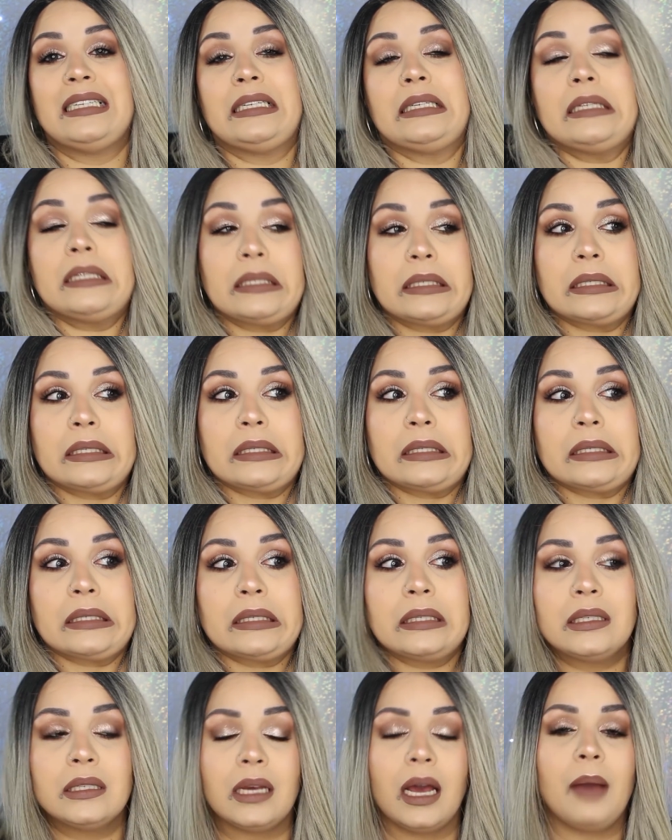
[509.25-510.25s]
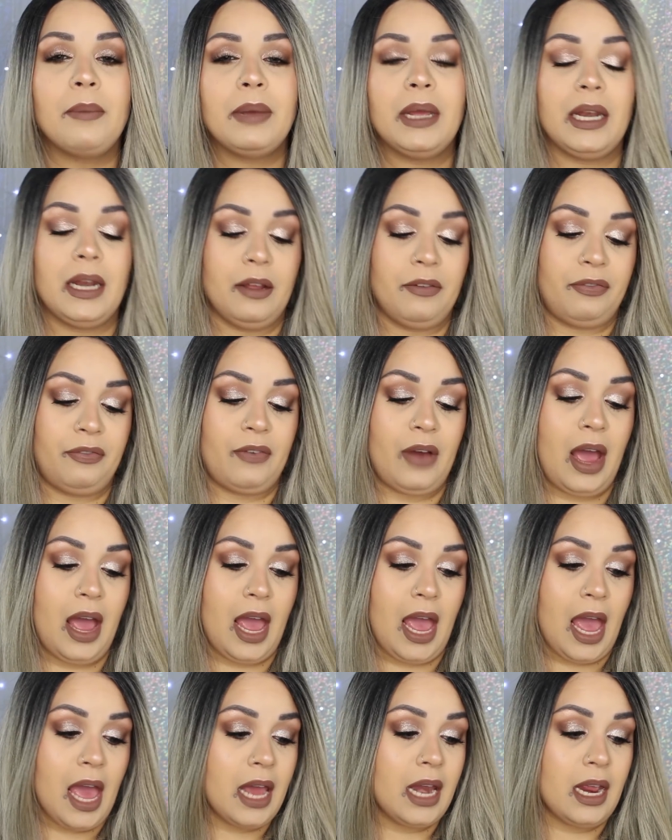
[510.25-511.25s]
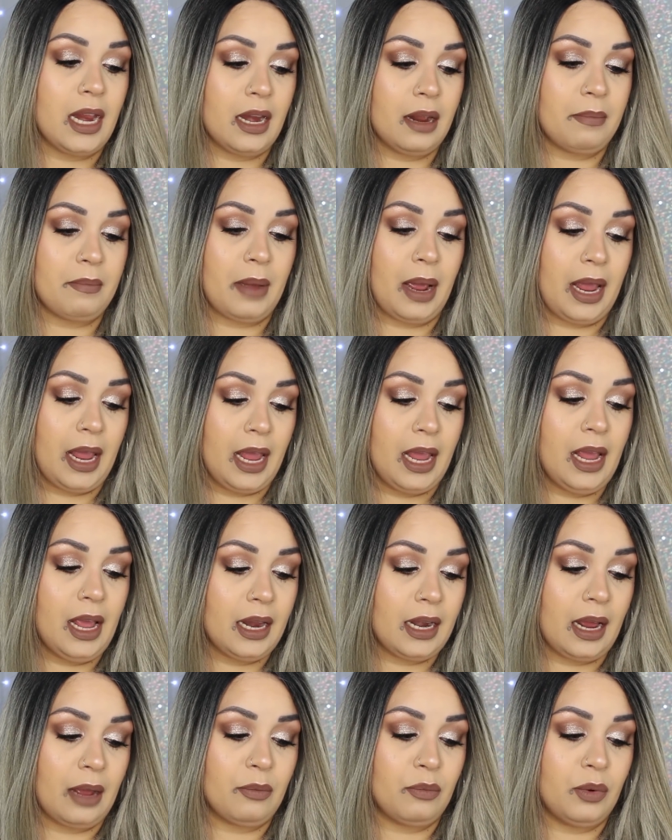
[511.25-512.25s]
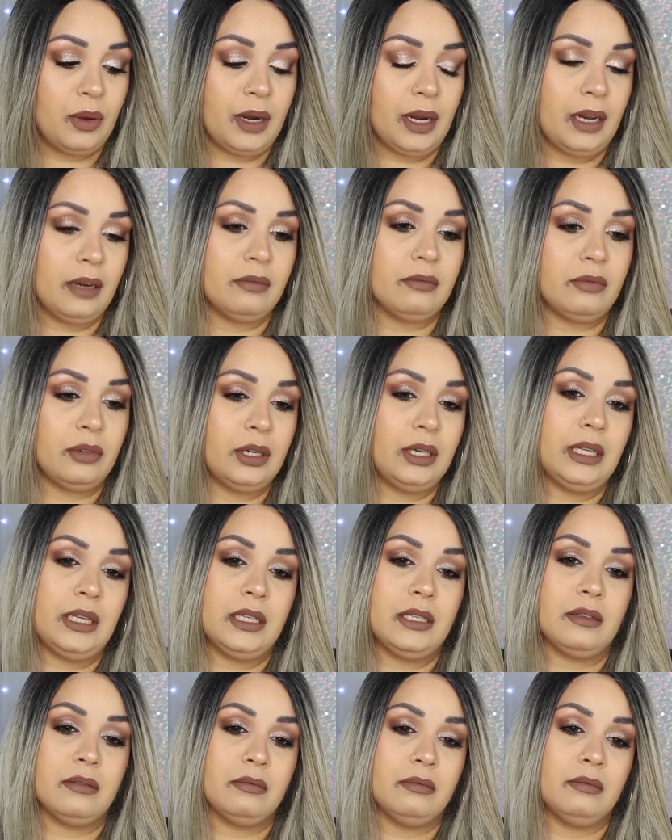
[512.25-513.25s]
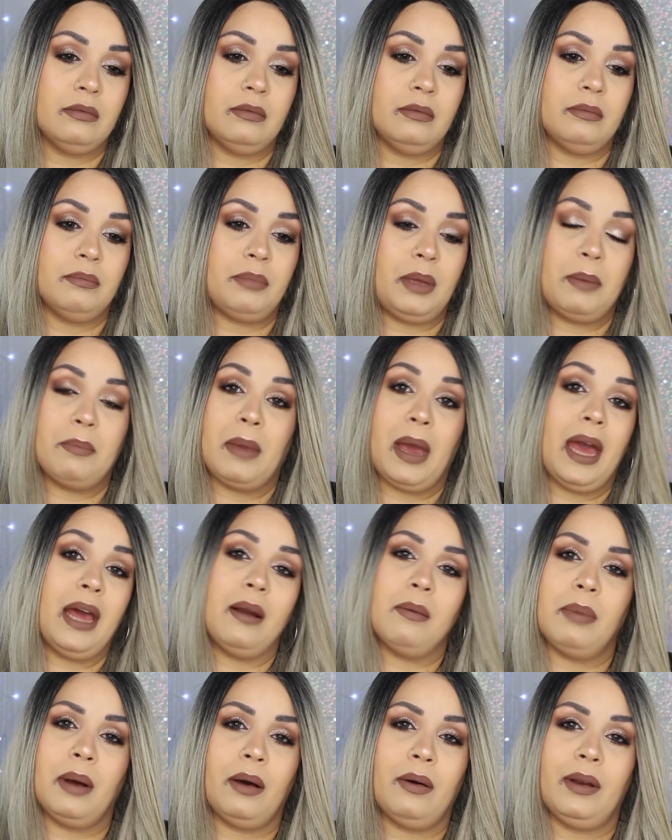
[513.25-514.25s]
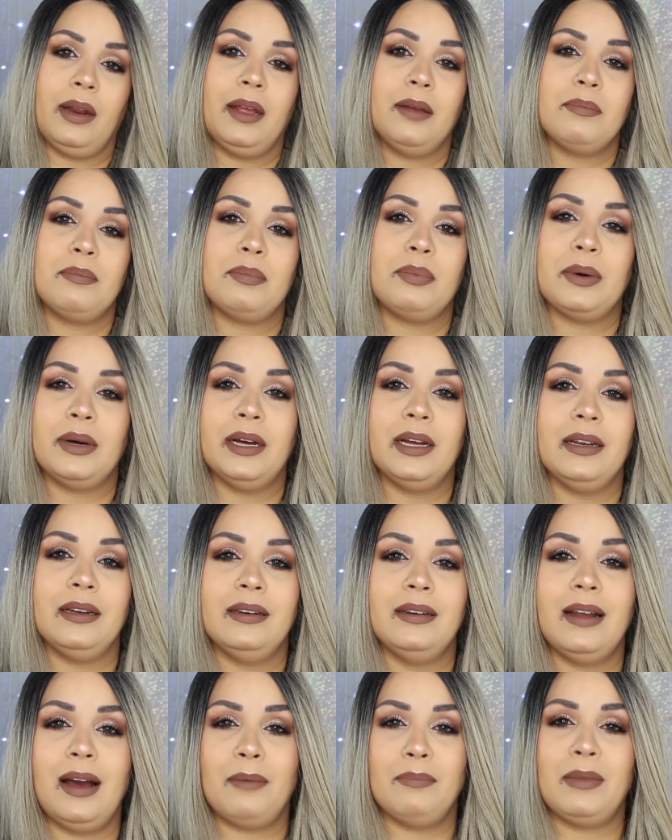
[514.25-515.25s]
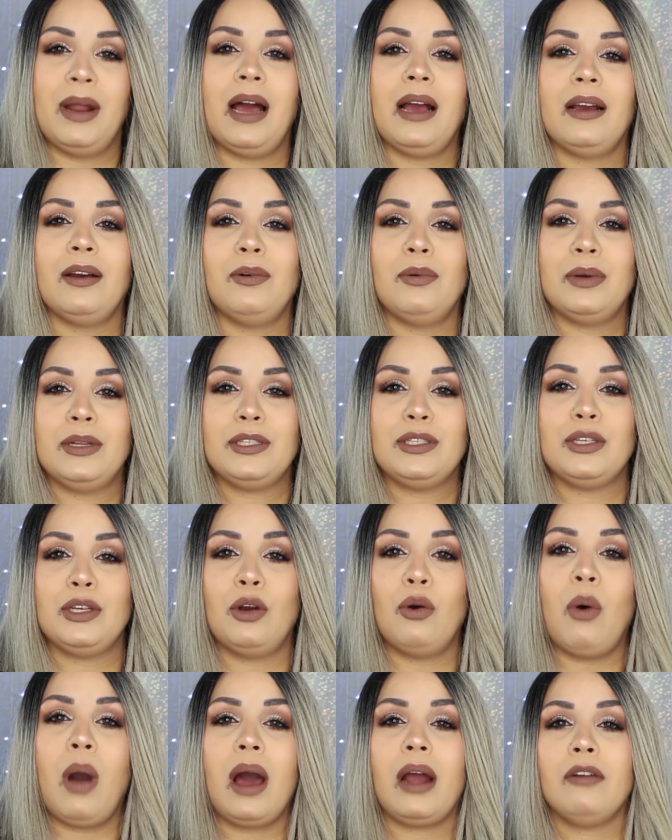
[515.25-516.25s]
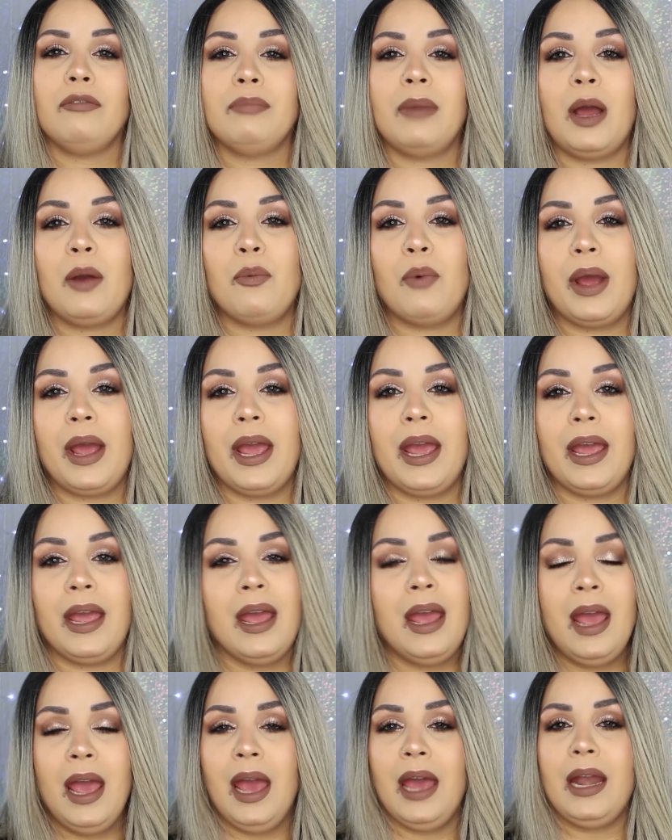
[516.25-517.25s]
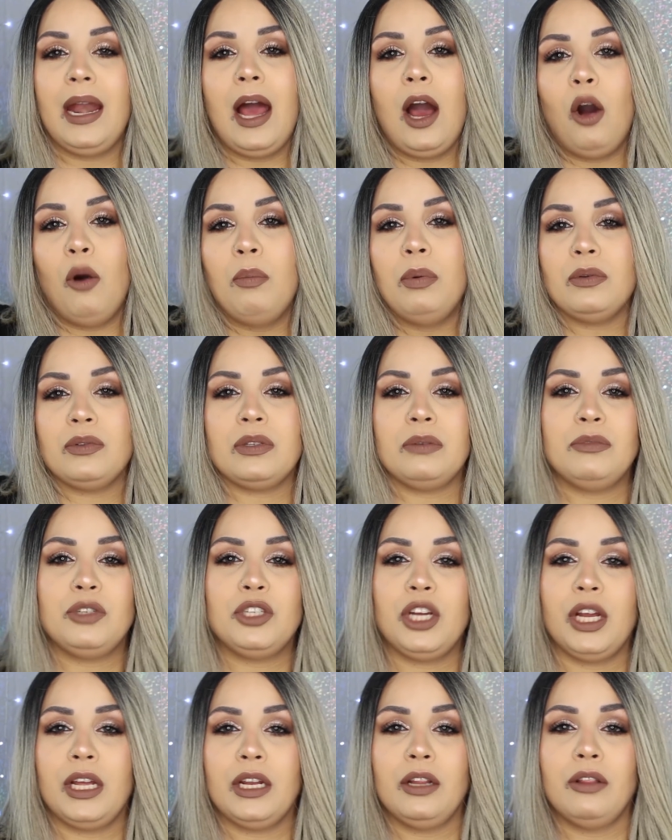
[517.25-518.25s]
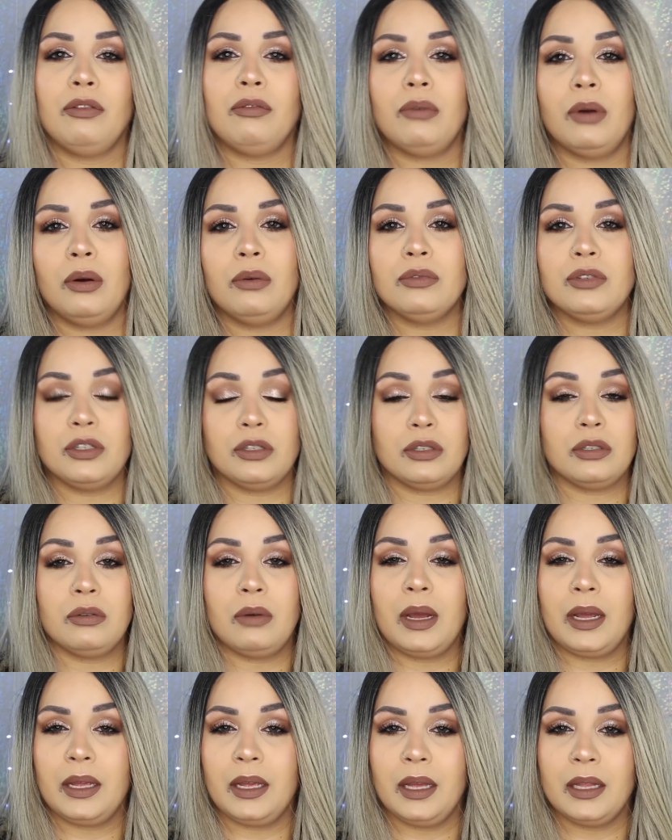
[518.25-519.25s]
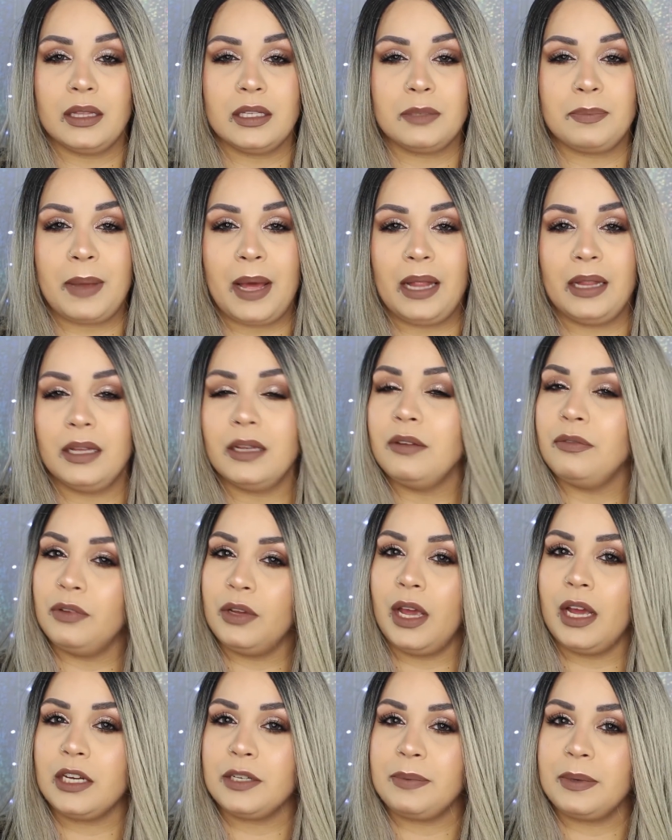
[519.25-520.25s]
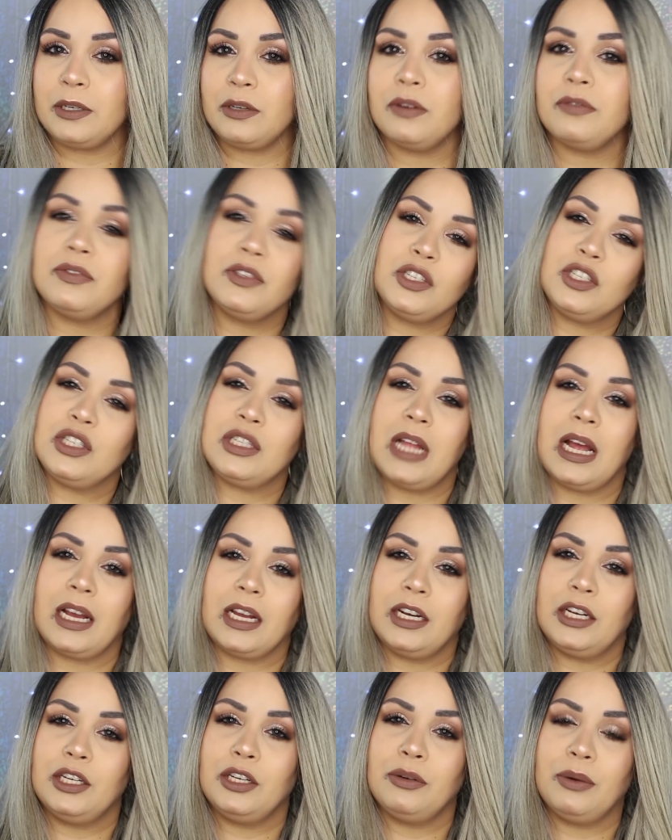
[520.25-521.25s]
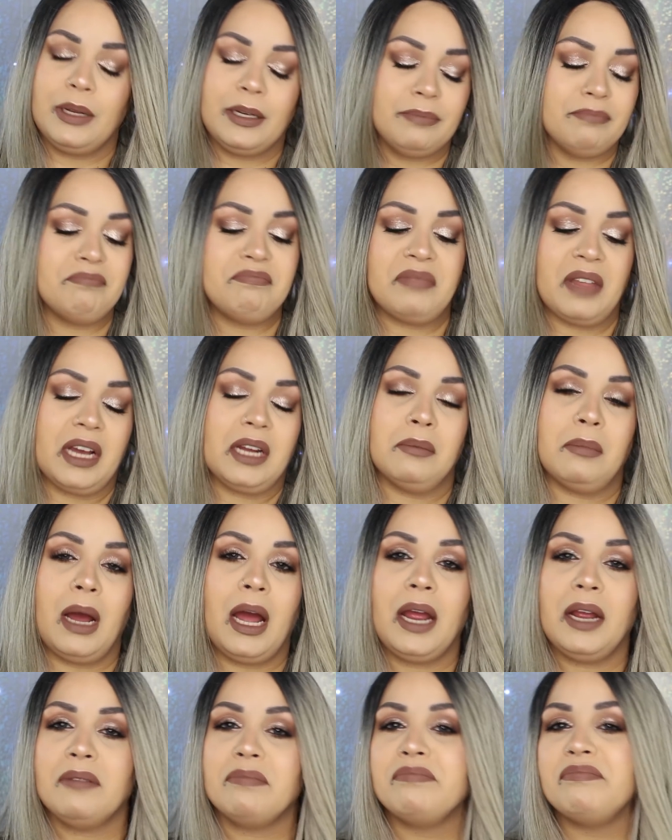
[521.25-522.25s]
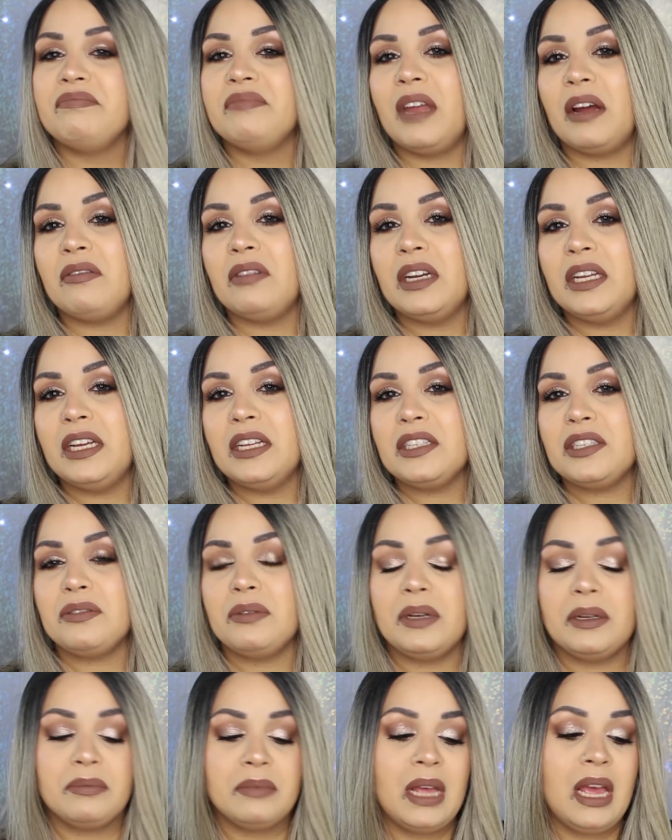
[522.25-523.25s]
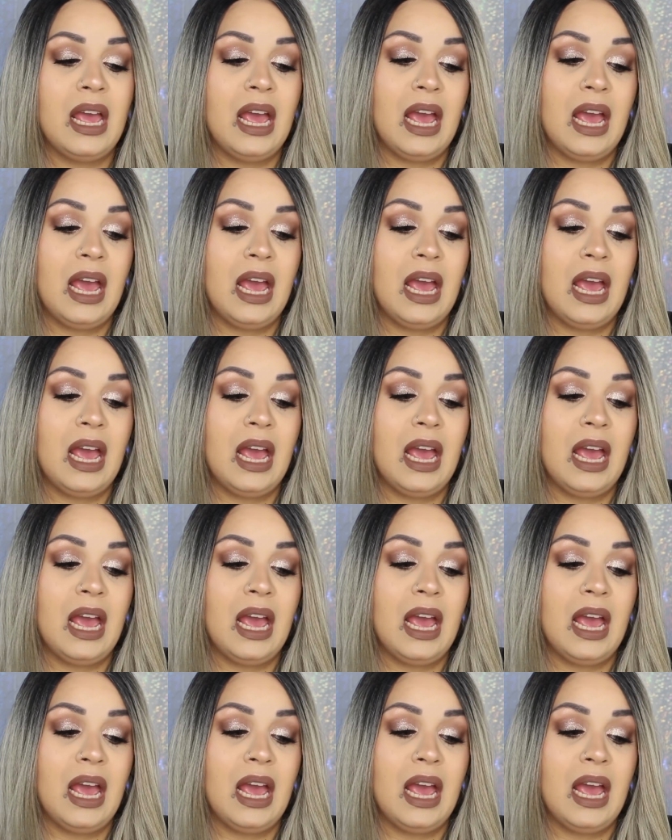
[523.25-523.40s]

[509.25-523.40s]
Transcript: I mean, if I had it in my hand, I wouldn't really be mad about it, but I'm not going to go out of my way and elbow some chick in the throat just so I can get this palette, if you catch my drift. Just not gonna do it, not gonna buy it, not really into it.